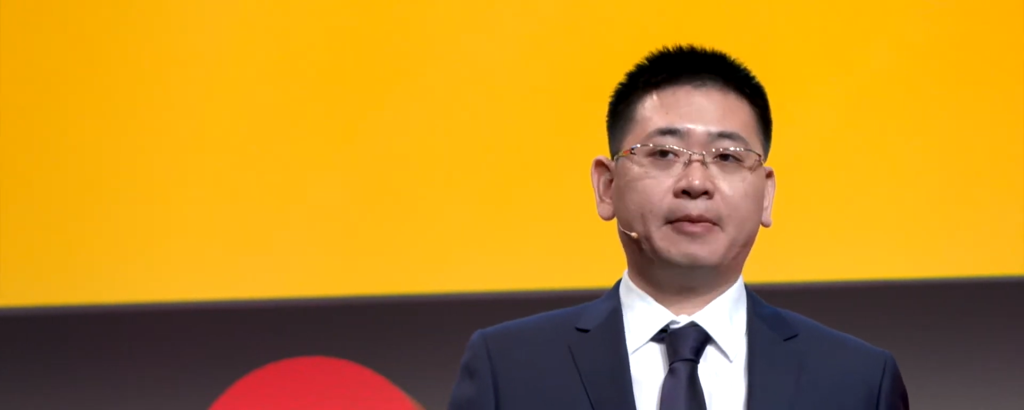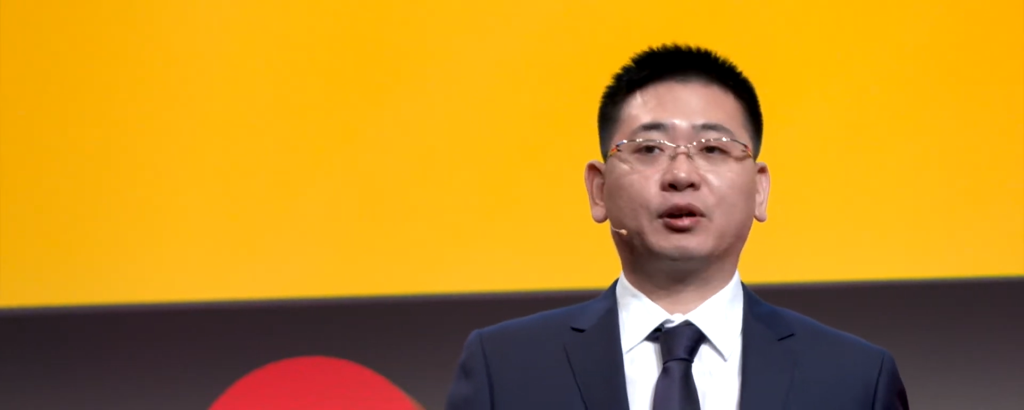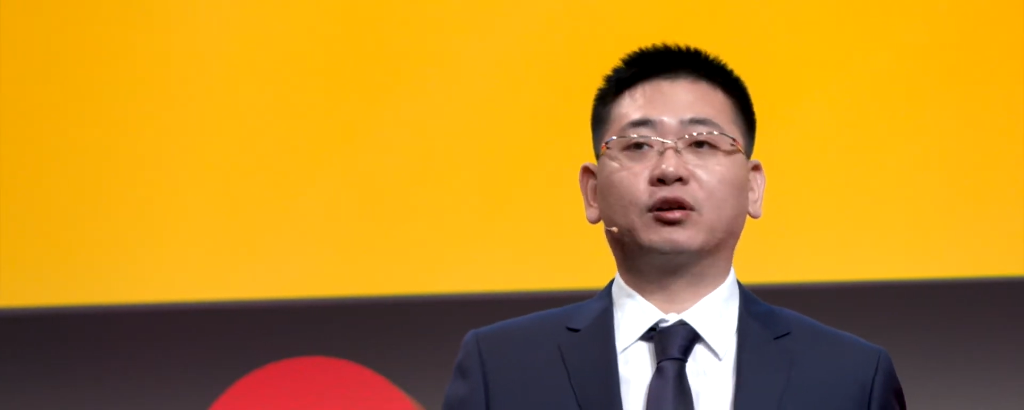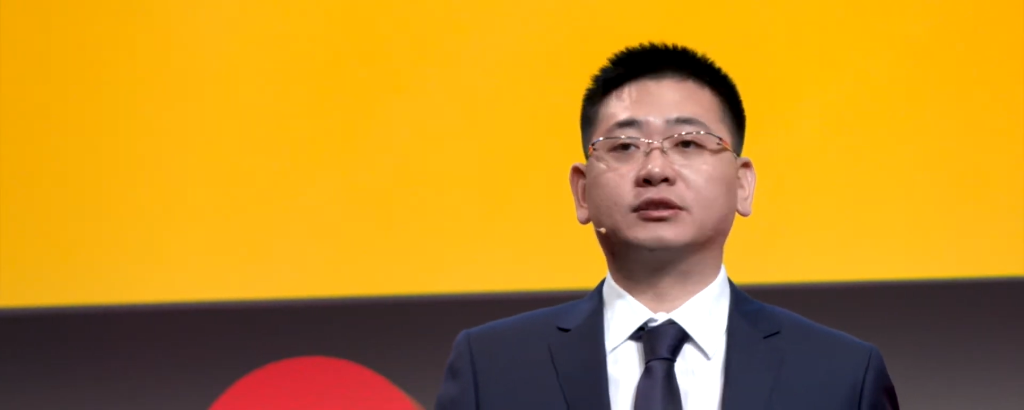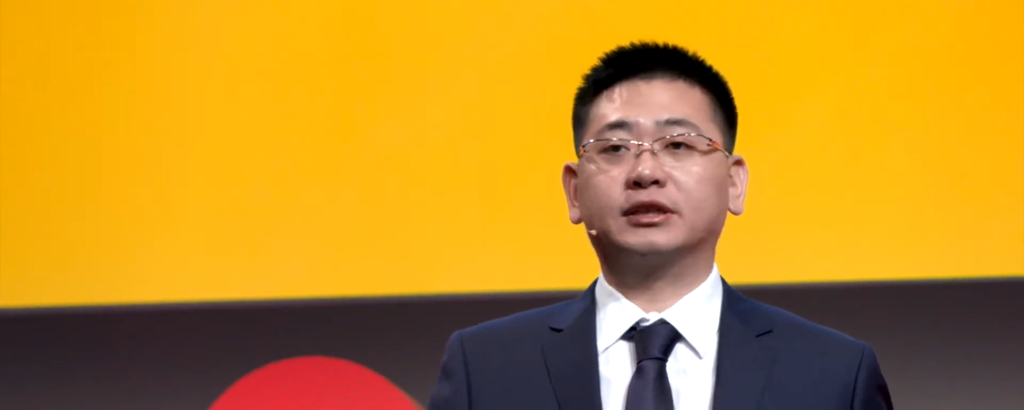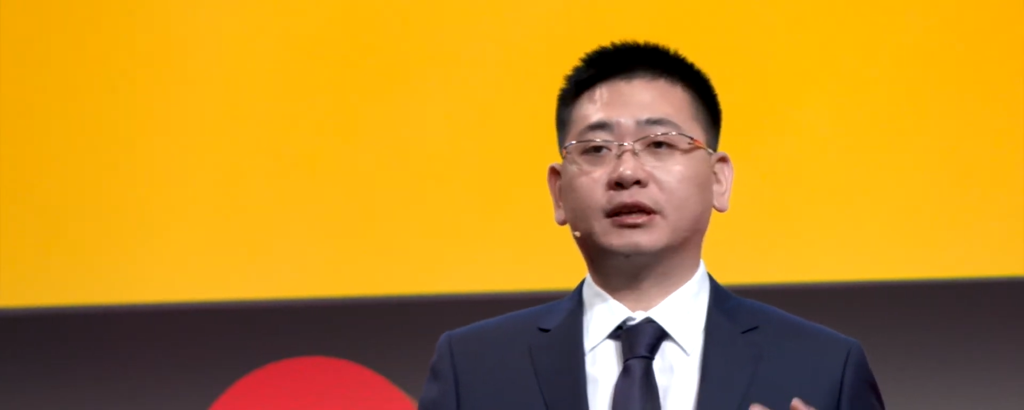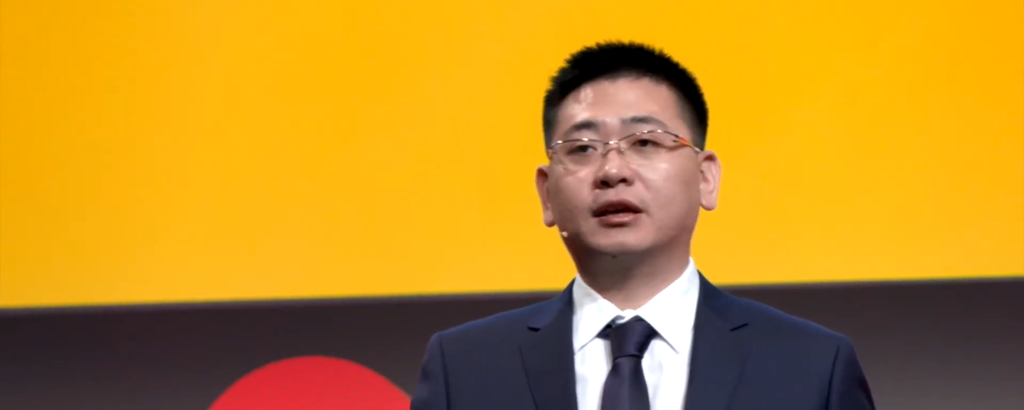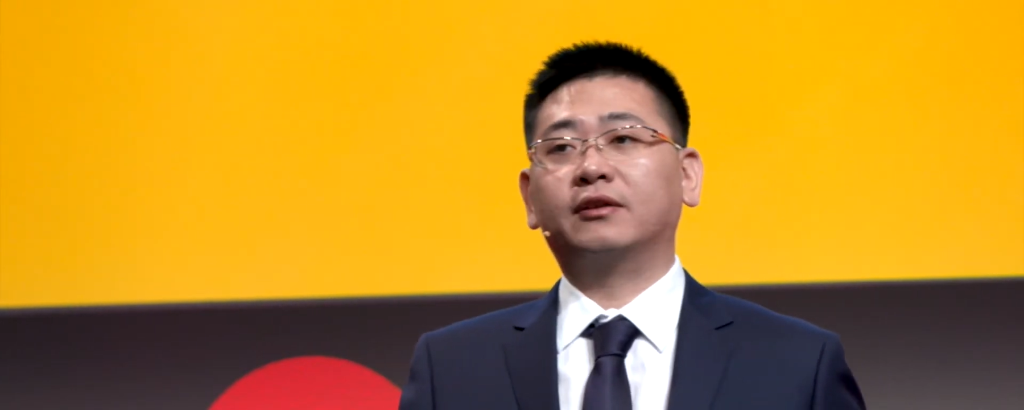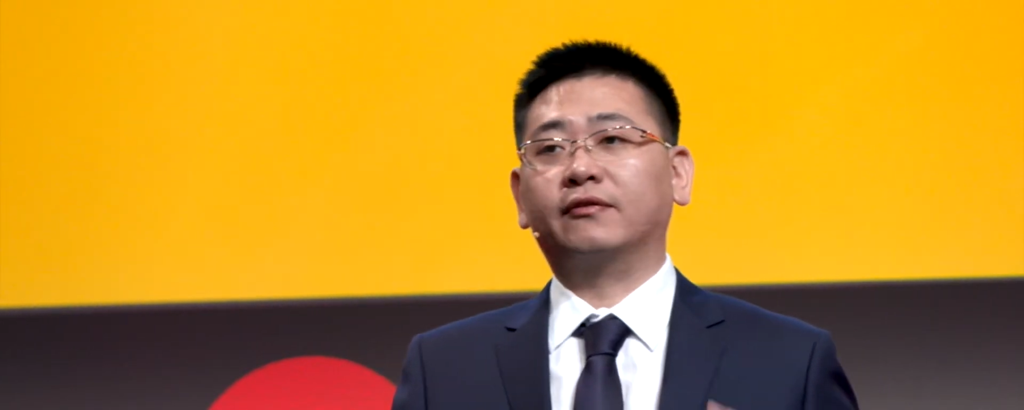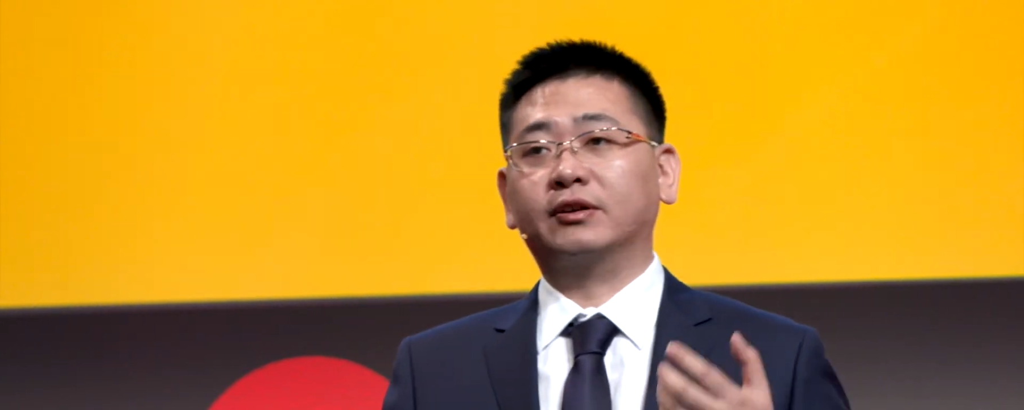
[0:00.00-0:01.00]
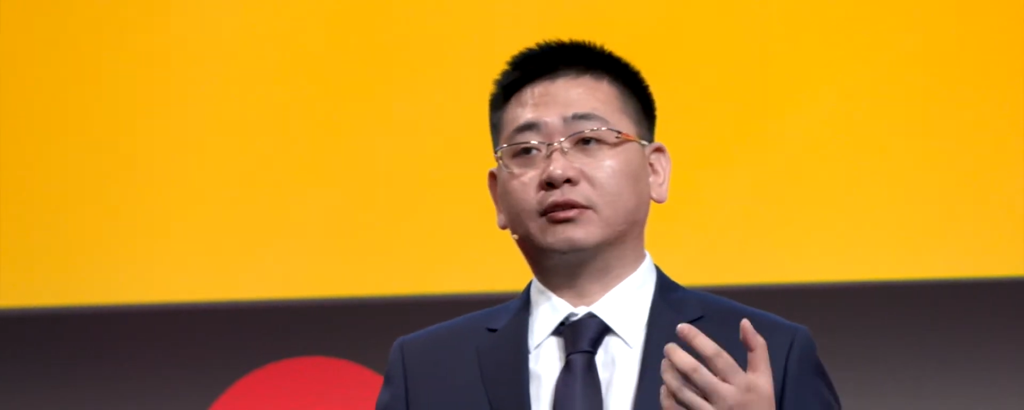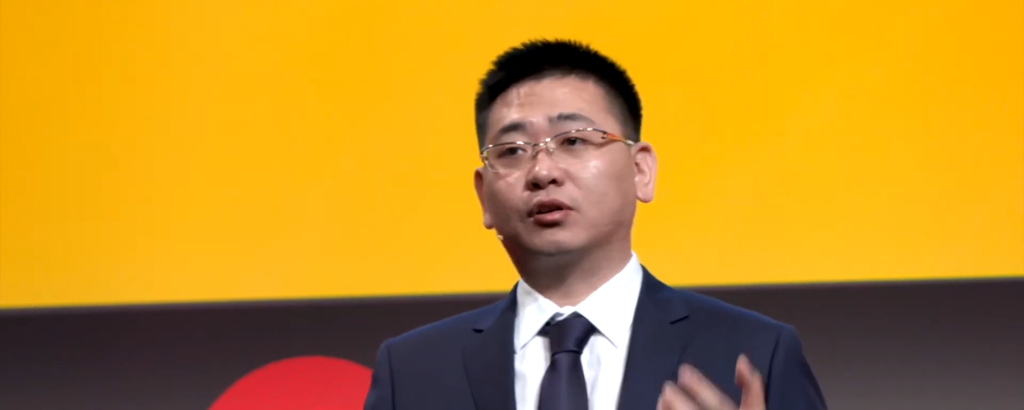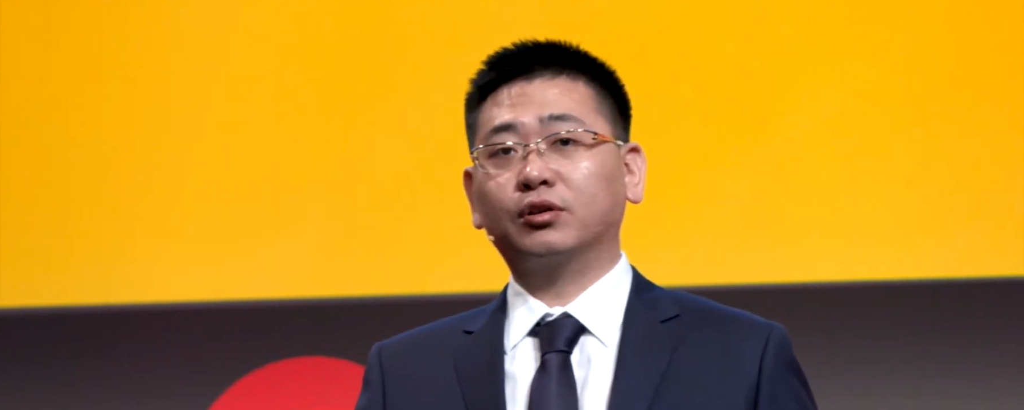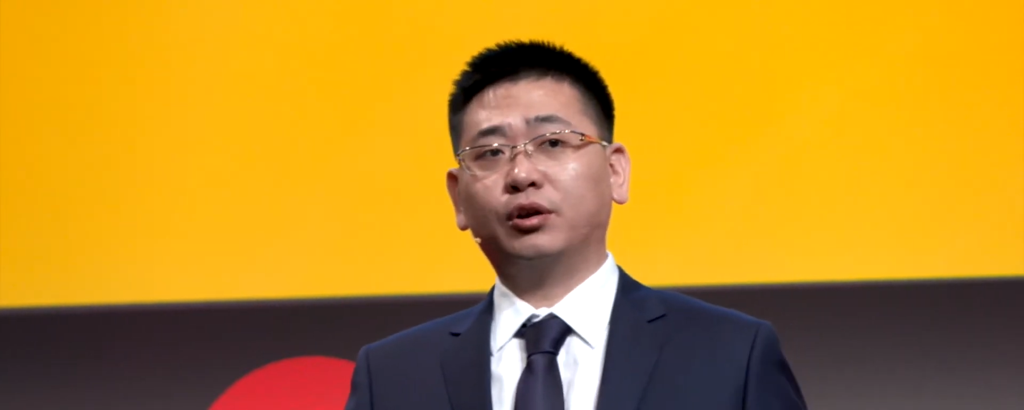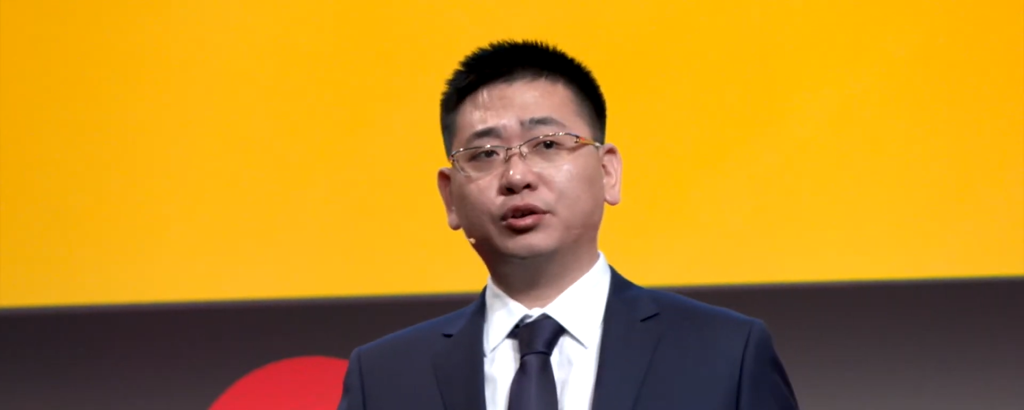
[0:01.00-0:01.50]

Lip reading: Because with good